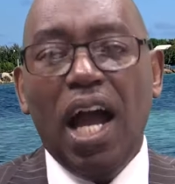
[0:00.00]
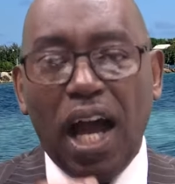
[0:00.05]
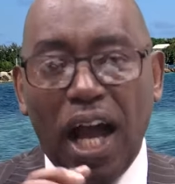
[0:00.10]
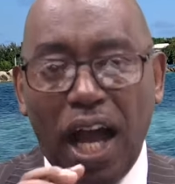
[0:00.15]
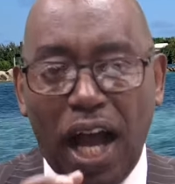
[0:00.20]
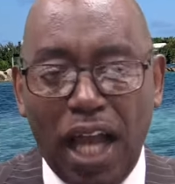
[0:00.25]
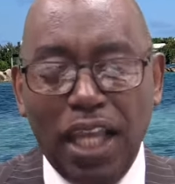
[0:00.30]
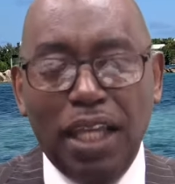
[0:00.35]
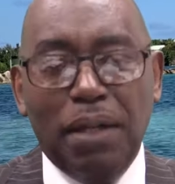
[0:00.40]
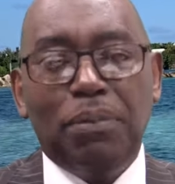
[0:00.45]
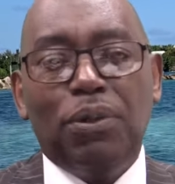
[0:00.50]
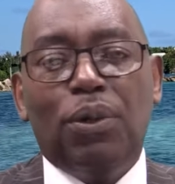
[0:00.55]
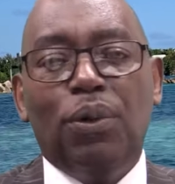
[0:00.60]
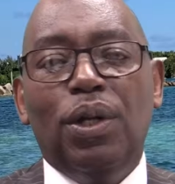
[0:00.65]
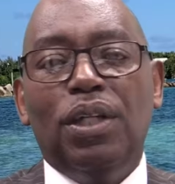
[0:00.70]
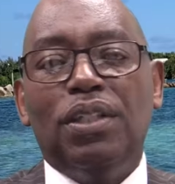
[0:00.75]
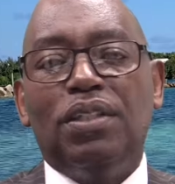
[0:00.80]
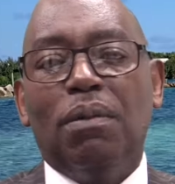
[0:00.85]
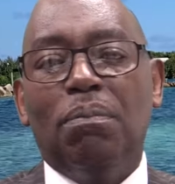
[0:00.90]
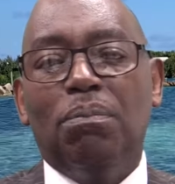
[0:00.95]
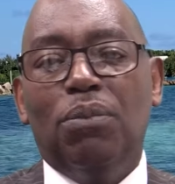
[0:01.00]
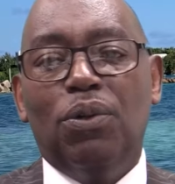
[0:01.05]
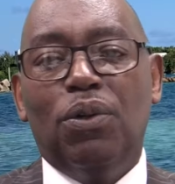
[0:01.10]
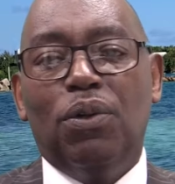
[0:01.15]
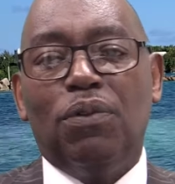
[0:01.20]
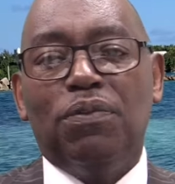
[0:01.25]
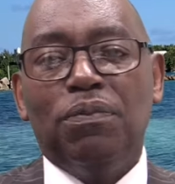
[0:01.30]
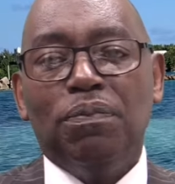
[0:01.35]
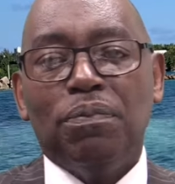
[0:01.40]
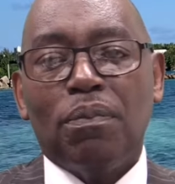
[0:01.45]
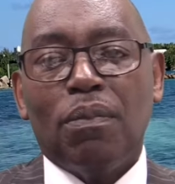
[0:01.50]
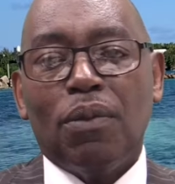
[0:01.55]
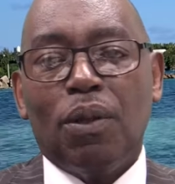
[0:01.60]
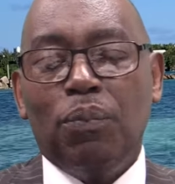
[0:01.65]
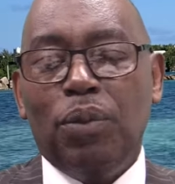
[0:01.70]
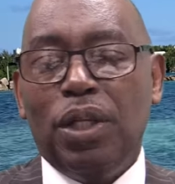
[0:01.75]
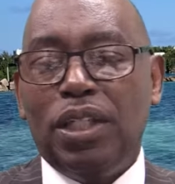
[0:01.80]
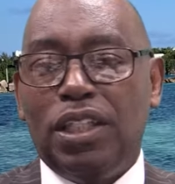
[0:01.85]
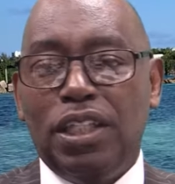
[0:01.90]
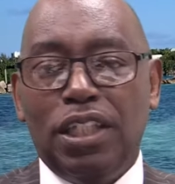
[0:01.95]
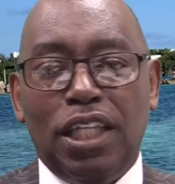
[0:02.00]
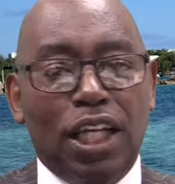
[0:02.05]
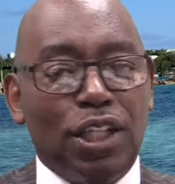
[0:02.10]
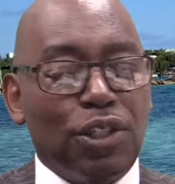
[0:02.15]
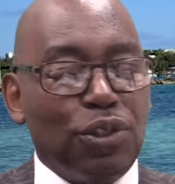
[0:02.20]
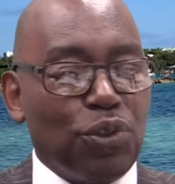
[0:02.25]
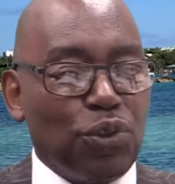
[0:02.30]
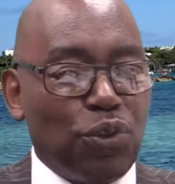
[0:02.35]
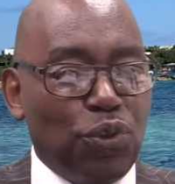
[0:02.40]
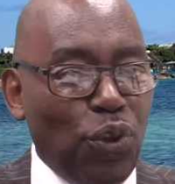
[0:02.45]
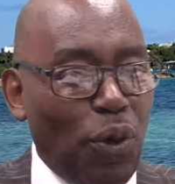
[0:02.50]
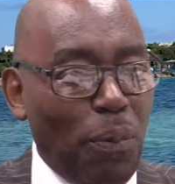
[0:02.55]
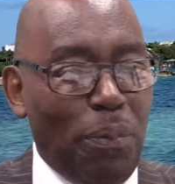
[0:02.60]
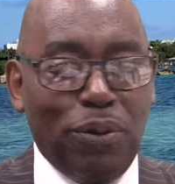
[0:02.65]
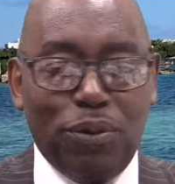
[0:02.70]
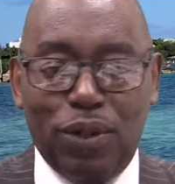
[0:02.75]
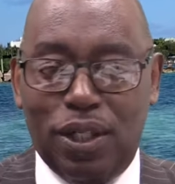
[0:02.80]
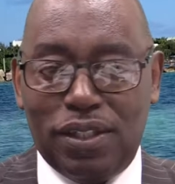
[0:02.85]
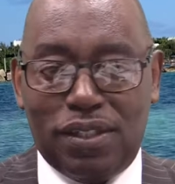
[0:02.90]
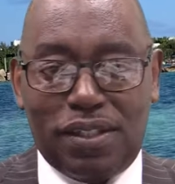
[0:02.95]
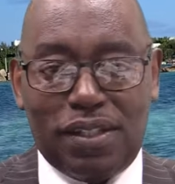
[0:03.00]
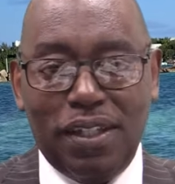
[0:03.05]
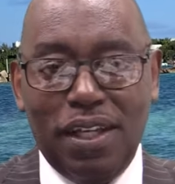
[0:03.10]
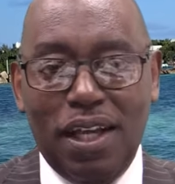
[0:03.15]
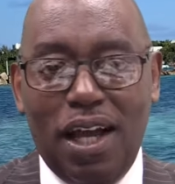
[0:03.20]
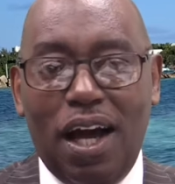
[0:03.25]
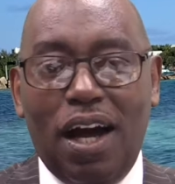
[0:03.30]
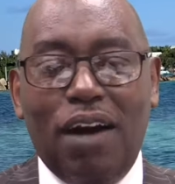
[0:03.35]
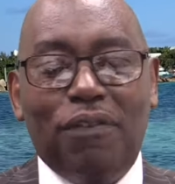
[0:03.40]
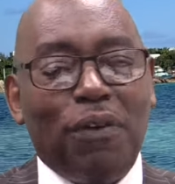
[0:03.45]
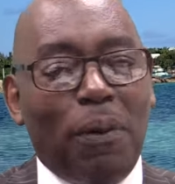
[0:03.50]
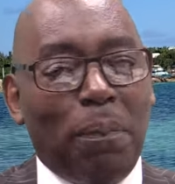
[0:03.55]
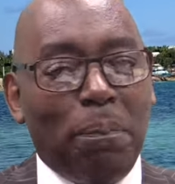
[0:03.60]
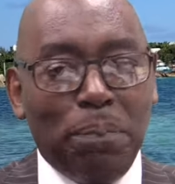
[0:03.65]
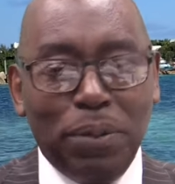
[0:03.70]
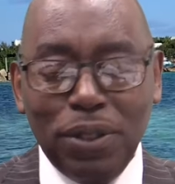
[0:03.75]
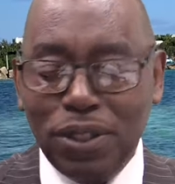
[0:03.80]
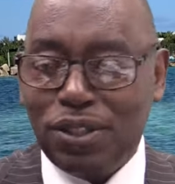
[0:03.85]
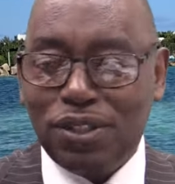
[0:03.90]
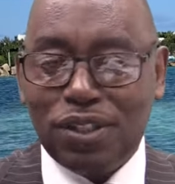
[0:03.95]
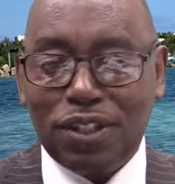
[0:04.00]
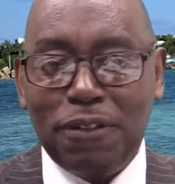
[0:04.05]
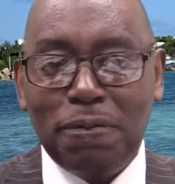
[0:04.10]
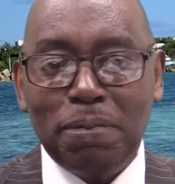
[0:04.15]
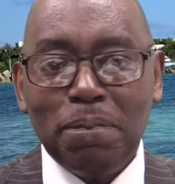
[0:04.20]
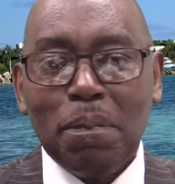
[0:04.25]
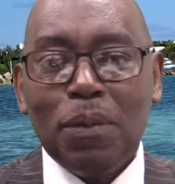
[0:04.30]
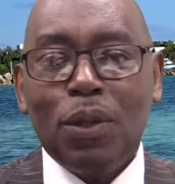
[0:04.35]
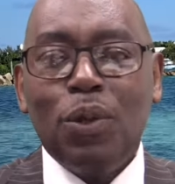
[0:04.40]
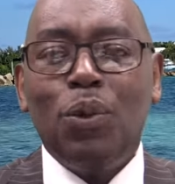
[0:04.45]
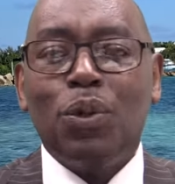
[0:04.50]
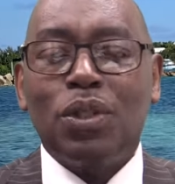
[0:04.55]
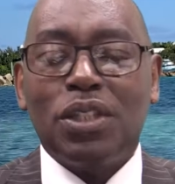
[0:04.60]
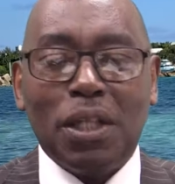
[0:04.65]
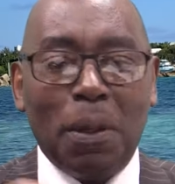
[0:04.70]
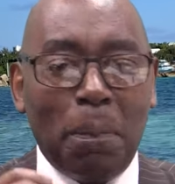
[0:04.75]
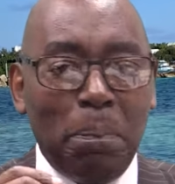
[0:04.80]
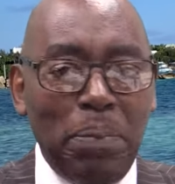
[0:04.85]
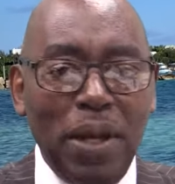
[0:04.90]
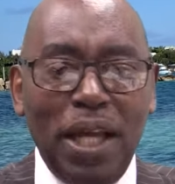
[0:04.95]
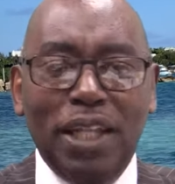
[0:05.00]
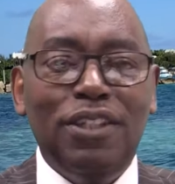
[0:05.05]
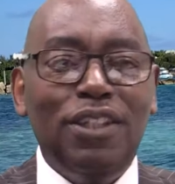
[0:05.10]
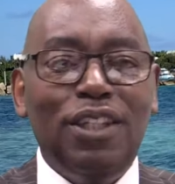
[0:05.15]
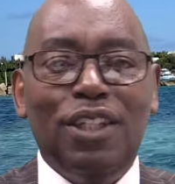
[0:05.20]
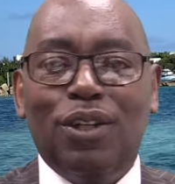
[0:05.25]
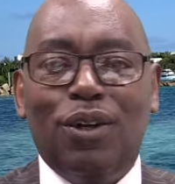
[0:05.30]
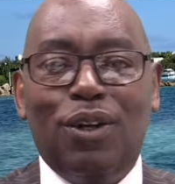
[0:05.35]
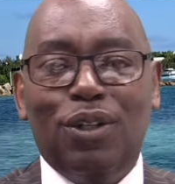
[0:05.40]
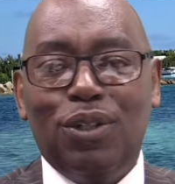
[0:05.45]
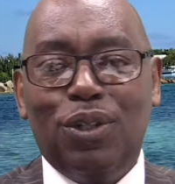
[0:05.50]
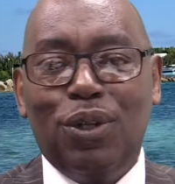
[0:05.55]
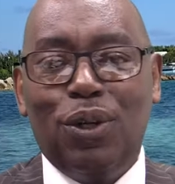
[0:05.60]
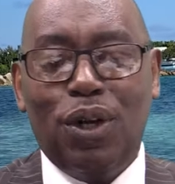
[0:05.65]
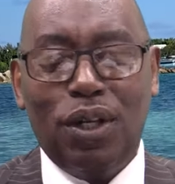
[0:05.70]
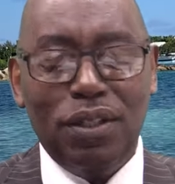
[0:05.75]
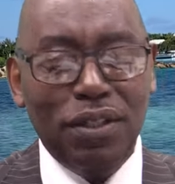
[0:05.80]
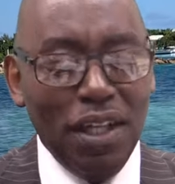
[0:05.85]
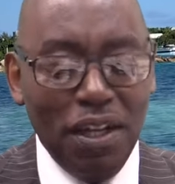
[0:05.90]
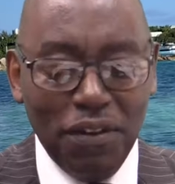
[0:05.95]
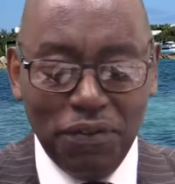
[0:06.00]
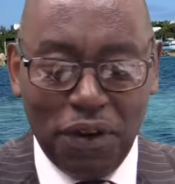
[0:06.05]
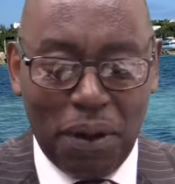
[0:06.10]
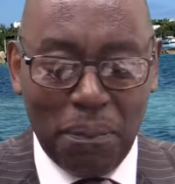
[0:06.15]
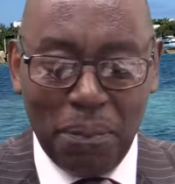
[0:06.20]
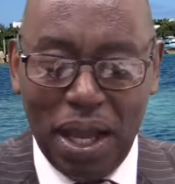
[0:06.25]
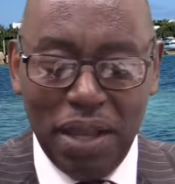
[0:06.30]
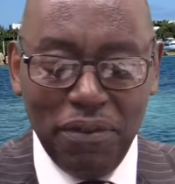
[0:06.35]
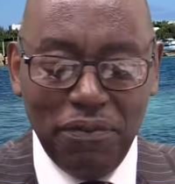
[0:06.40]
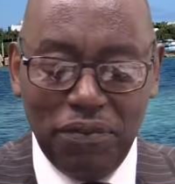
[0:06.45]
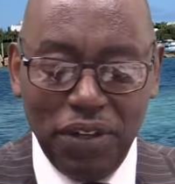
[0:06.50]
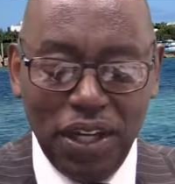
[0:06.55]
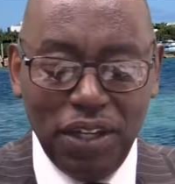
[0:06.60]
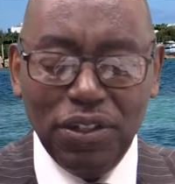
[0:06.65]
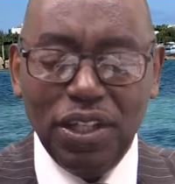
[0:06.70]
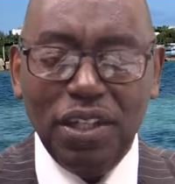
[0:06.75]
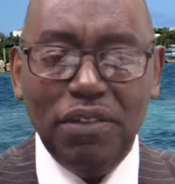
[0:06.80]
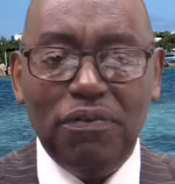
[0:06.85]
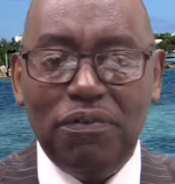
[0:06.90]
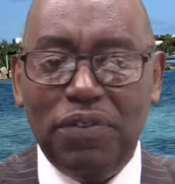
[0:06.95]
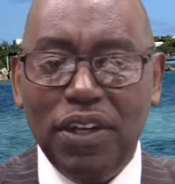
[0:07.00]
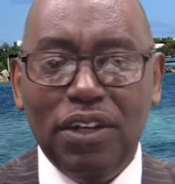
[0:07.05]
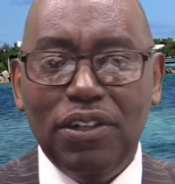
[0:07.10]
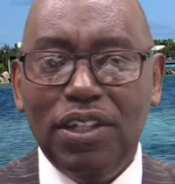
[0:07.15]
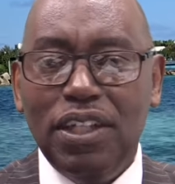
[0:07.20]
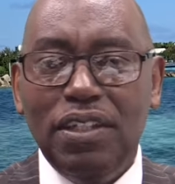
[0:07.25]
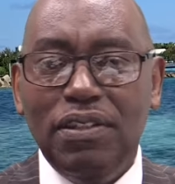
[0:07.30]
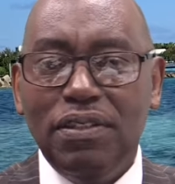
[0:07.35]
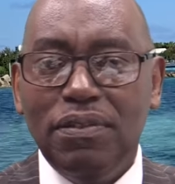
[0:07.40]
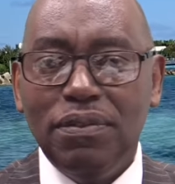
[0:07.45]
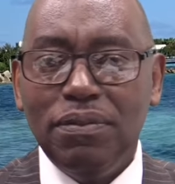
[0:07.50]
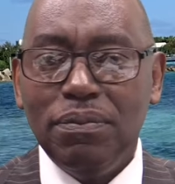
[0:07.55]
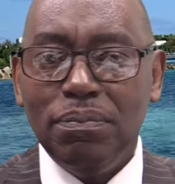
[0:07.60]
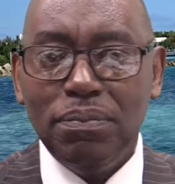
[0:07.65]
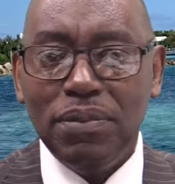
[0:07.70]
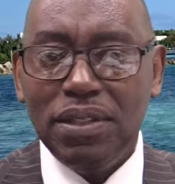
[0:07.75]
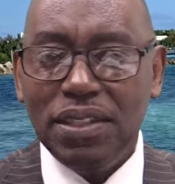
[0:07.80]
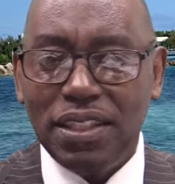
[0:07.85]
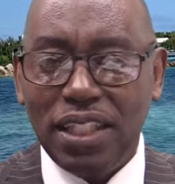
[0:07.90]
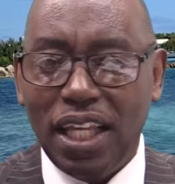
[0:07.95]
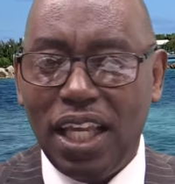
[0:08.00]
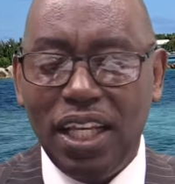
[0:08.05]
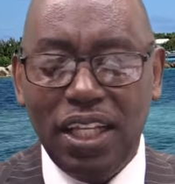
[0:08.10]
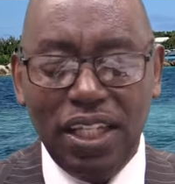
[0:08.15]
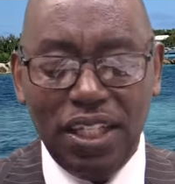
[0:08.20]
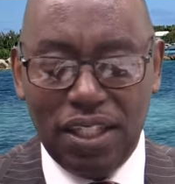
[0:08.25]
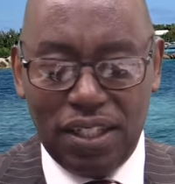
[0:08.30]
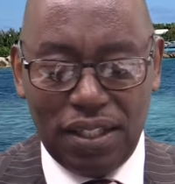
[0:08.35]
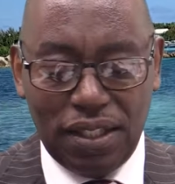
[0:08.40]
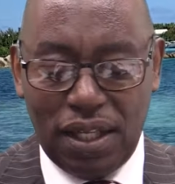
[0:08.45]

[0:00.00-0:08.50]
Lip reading: I am going to move with the exuberance of a person who is depending on God for my very, very daily